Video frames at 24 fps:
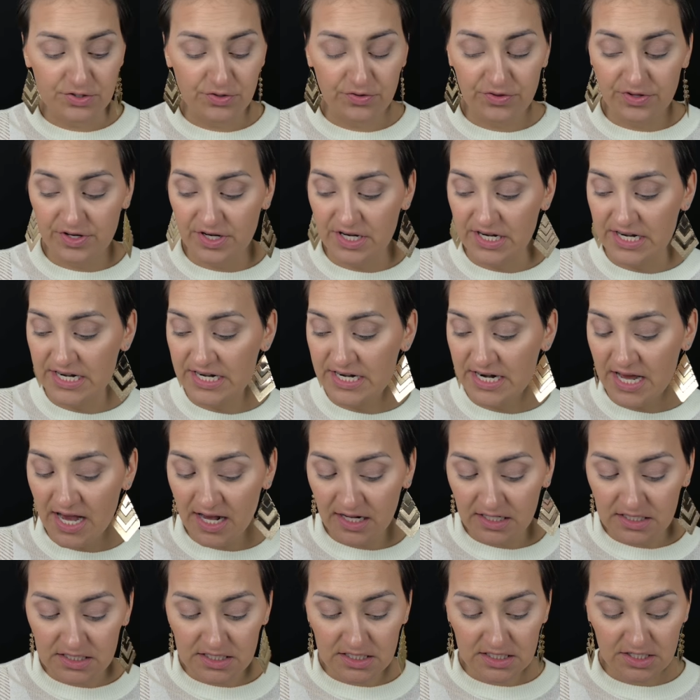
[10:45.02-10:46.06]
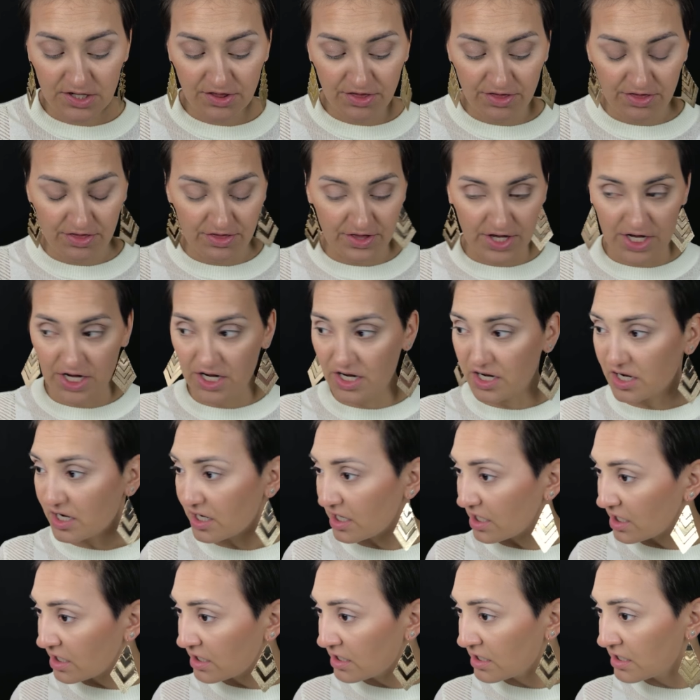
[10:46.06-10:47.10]
So the next
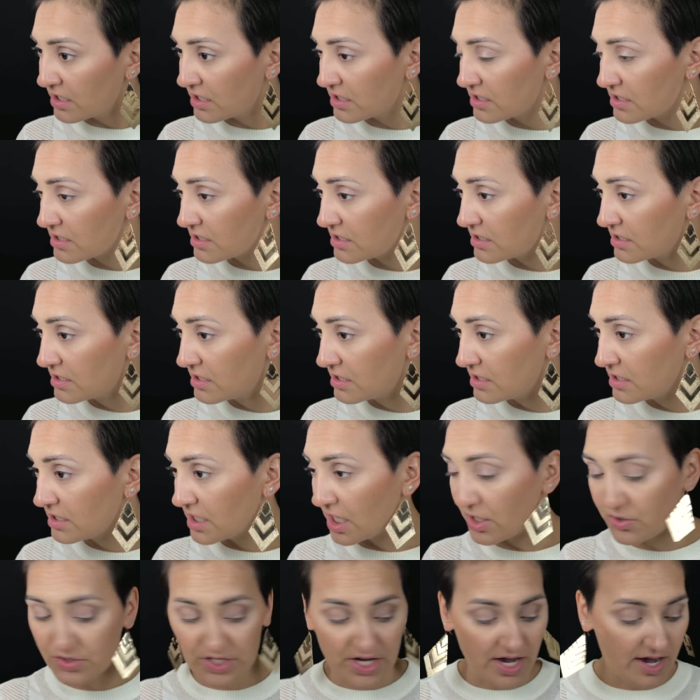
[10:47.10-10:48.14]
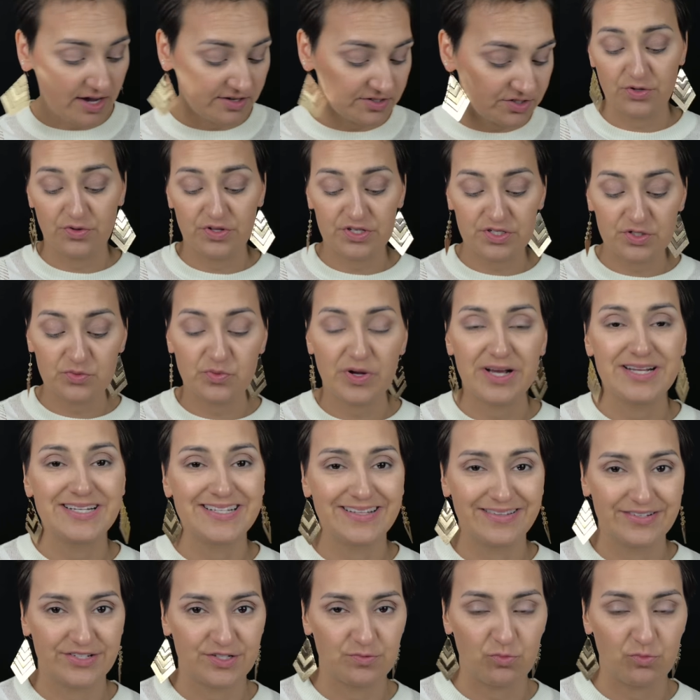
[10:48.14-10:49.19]
thing, oh yeah, so this is what I
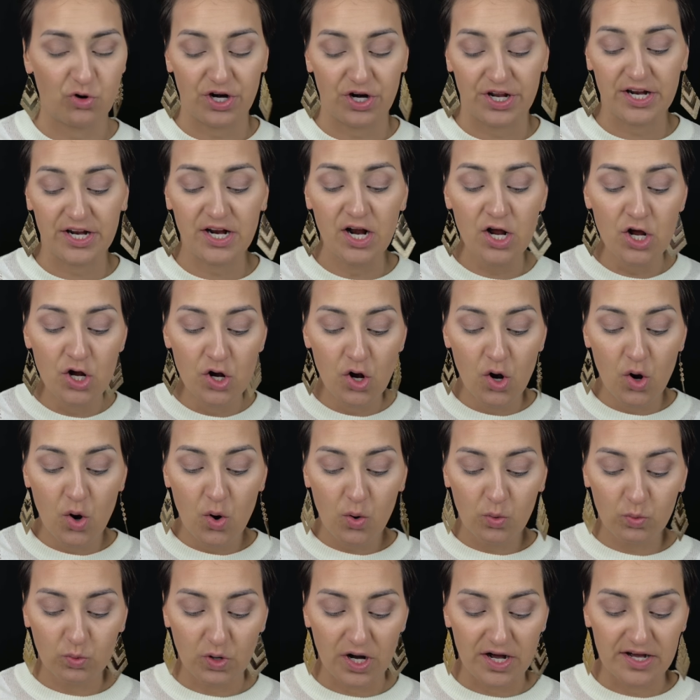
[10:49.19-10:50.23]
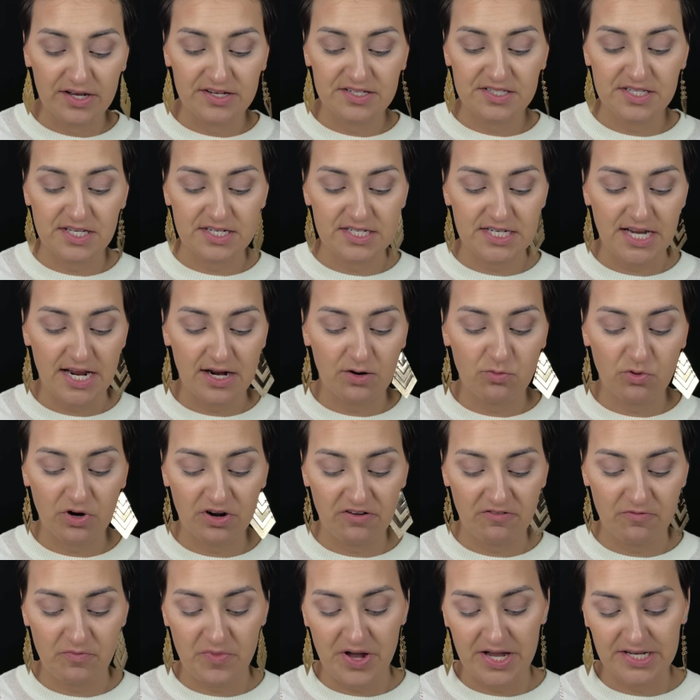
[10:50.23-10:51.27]
did this morning, was take one
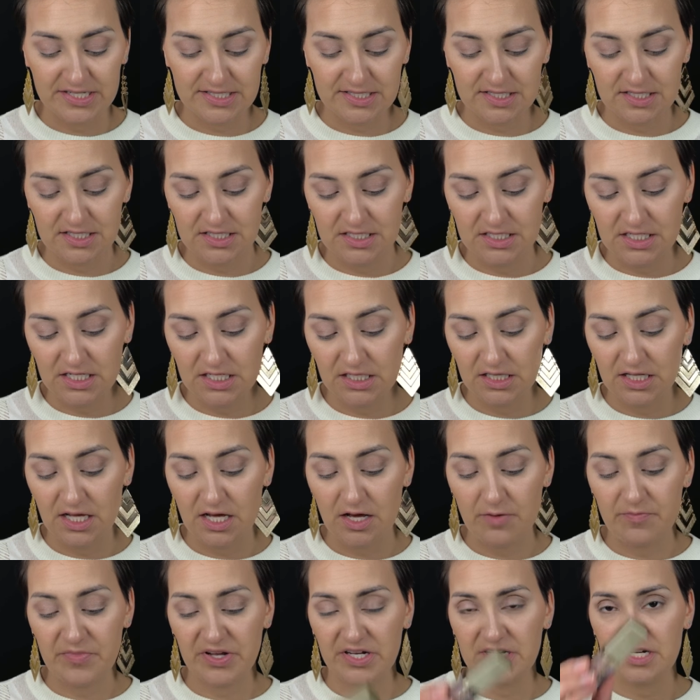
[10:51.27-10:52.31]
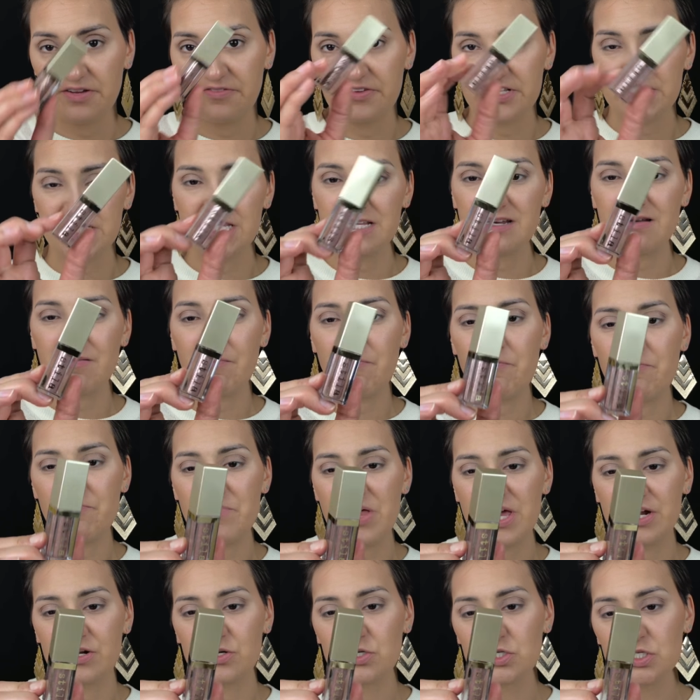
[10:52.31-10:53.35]
of my Stila Magnificent
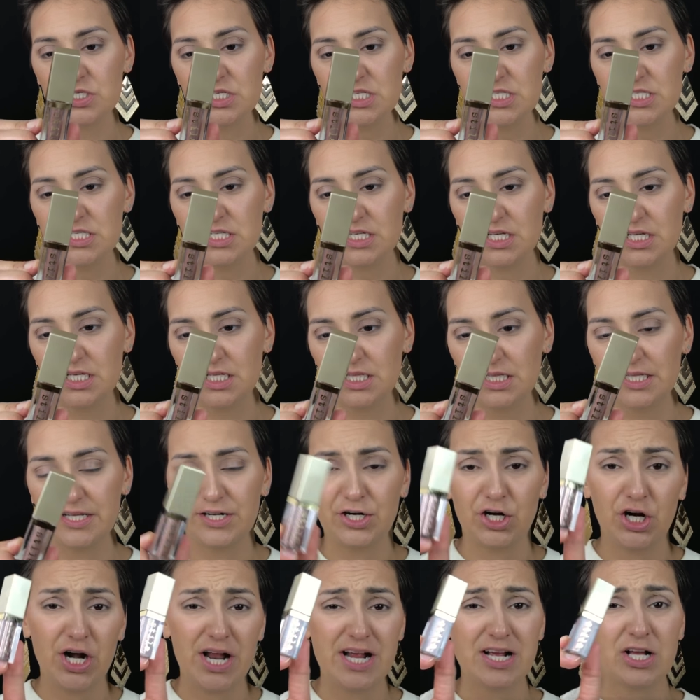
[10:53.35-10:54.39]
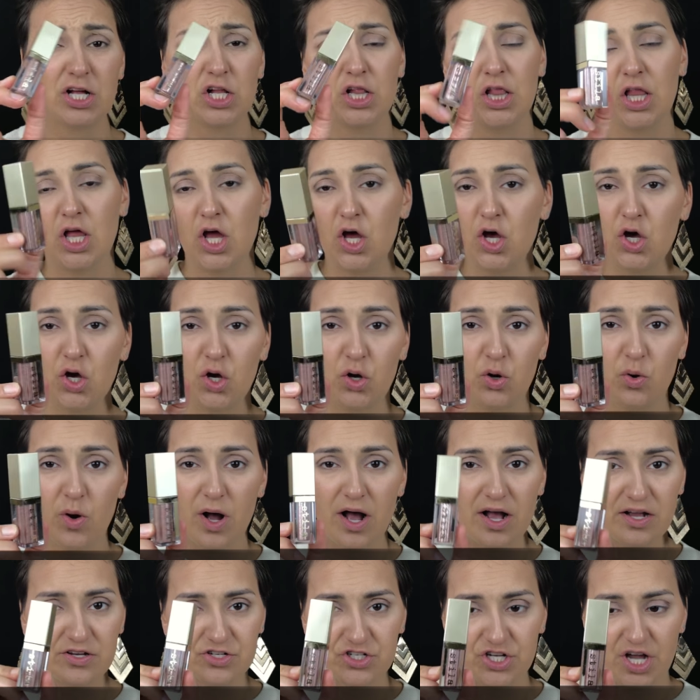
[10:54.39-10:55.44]
Metals Glitter and Glow
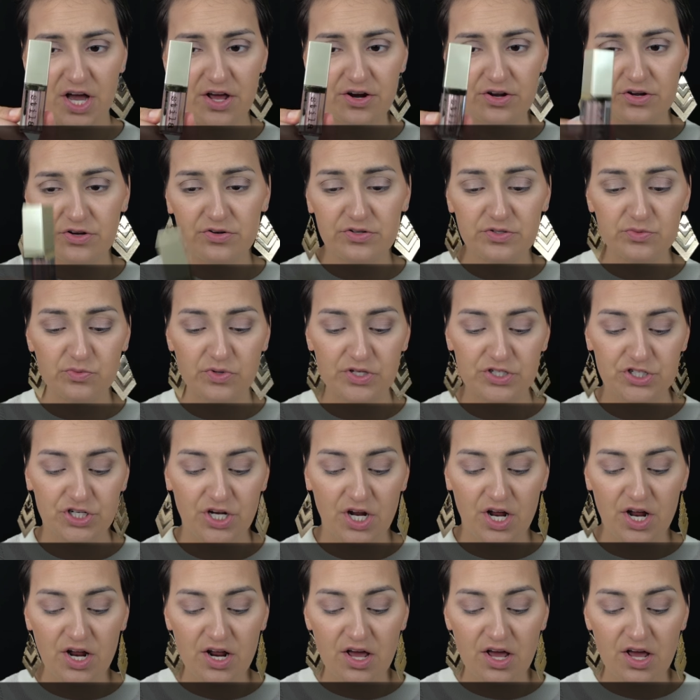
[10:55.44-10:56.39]
eyeshadows, which